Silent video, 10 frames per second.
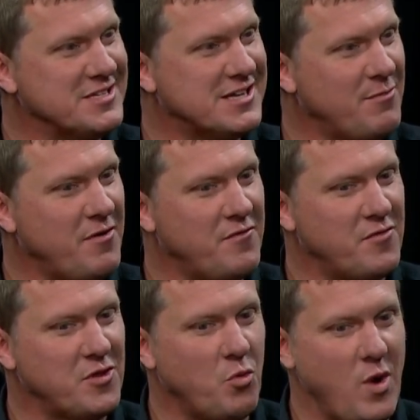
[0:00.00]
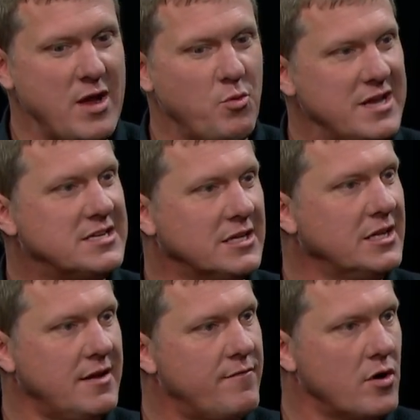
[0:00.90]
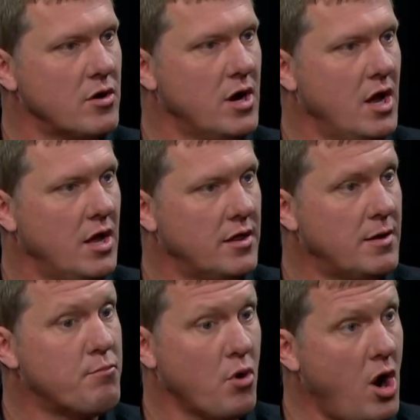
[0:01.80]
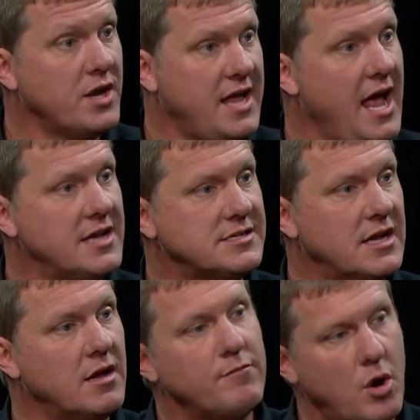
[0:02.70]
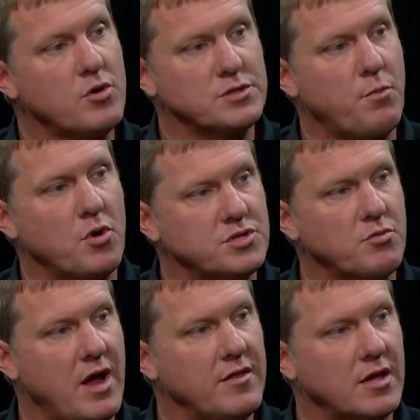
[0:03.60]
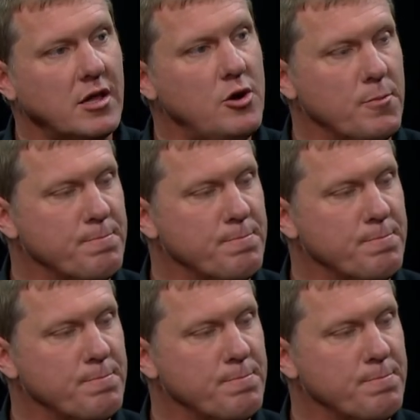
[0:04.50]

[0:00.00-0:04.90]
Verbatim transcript: in some of the way we deliver the broadcasting of motorsports around the globe.